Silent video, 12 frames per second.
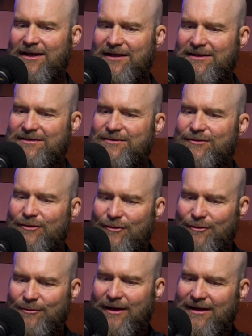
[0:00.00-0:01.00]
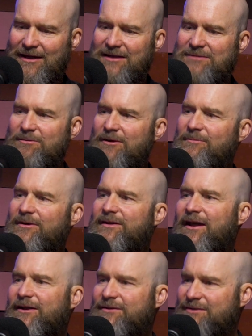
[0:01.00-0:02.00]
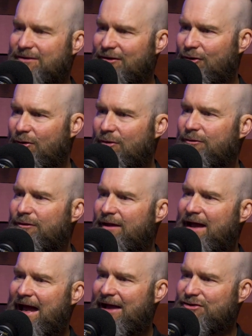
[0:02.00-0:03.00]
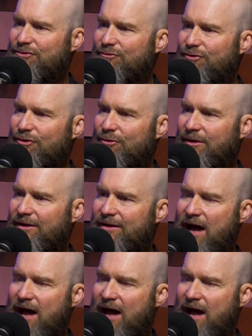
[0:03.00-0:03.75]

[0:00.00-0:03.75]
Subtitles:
is through like experimentation and growth as you do it,